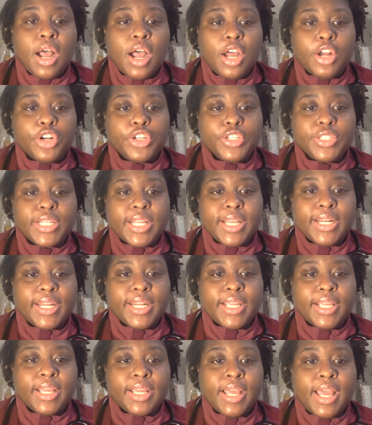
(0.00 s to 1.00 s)

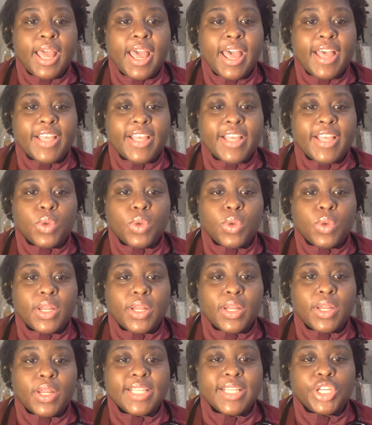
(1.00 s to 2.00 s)
understanding, as well as
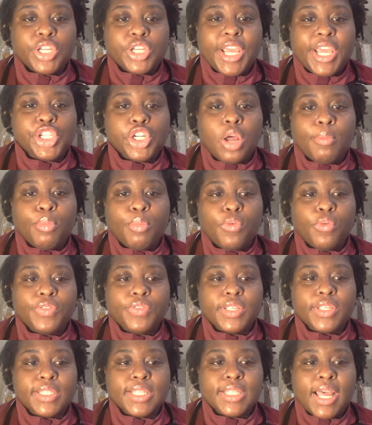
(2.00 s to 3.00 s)
education on both
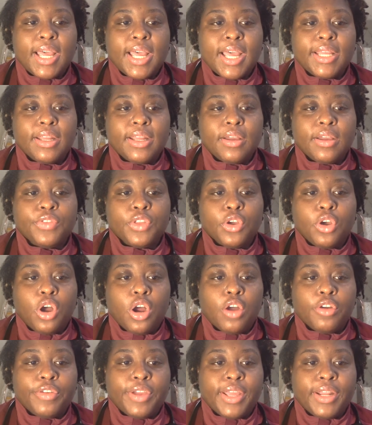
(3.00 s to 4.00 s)
the side of the
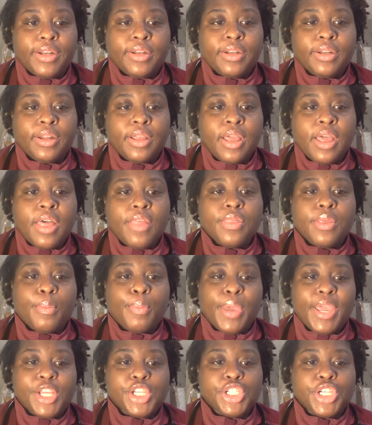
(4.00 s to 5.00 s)
RN, the
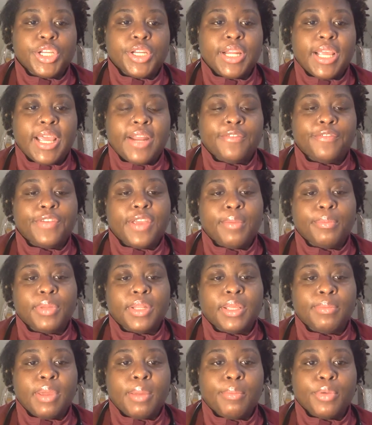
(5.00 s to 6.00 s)
patient, and
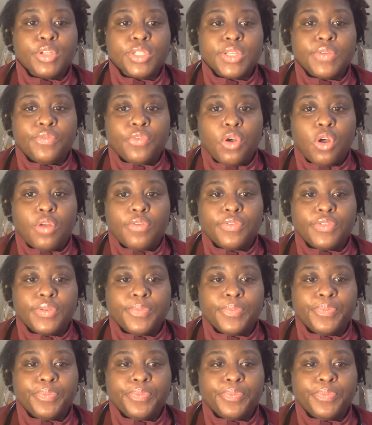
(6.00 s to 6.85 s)
family members involved.